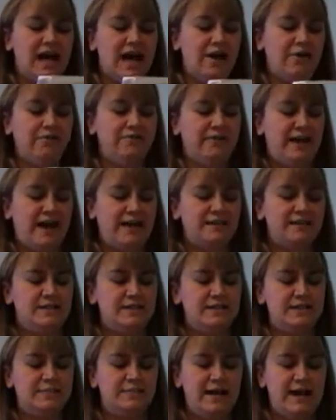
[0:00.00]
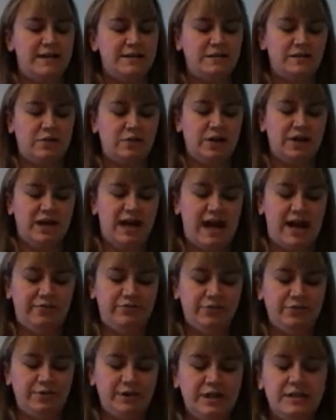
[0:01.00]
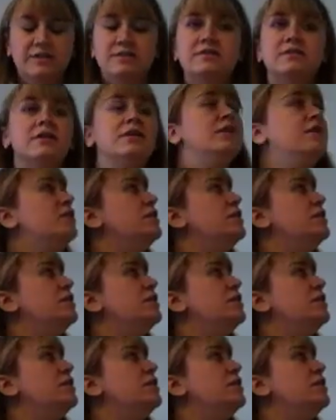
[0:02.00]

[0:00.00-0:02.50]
How fast is the mass going afterwards?